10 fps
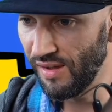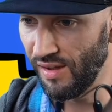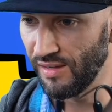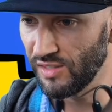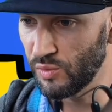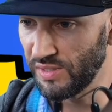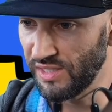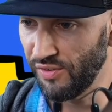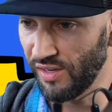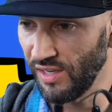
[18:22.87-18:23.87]

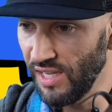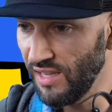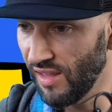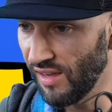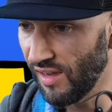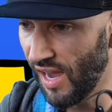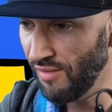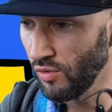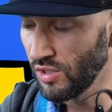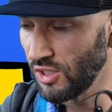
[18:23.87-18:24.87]
Specifically the high
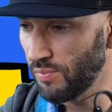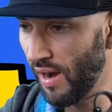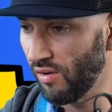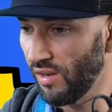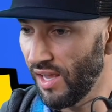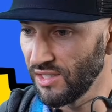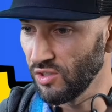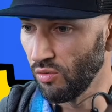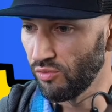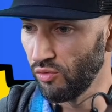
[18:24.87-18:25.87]
voltage power lines
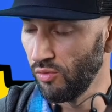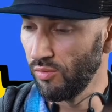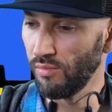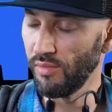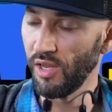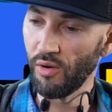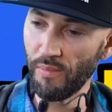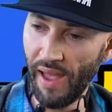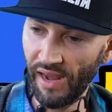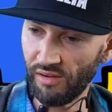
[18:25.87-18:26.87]
going through, the
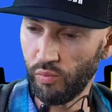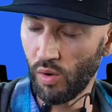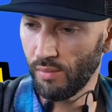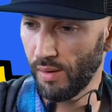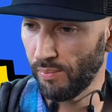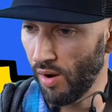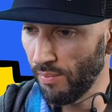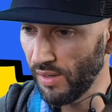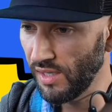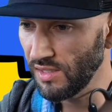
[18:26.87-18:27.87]
back of one of my
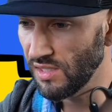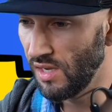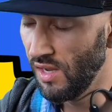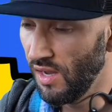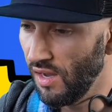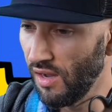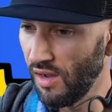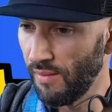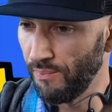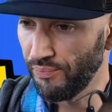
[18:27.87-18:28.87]
properties.
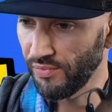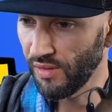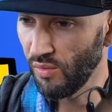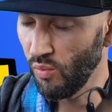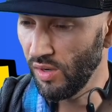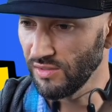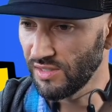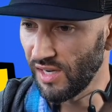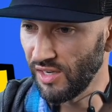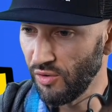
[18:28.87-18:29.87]
What else
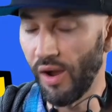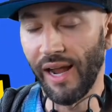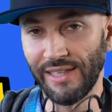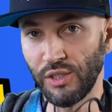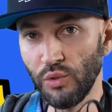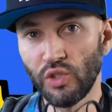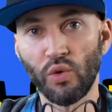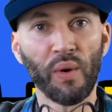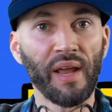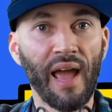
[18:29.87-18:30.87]
did I do? I got
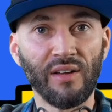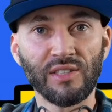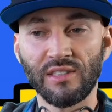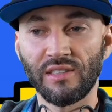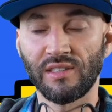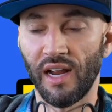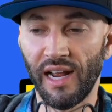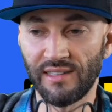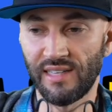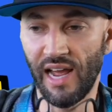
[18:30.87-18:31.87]
2-story houses. I got
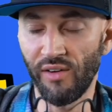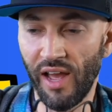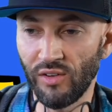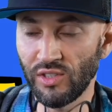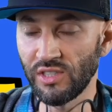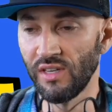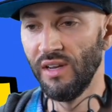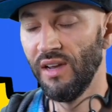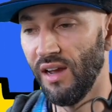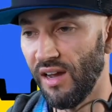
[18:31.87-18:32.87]
a townhouse.
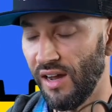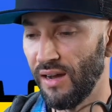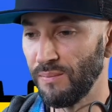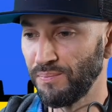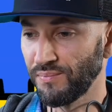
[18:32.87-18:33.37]
And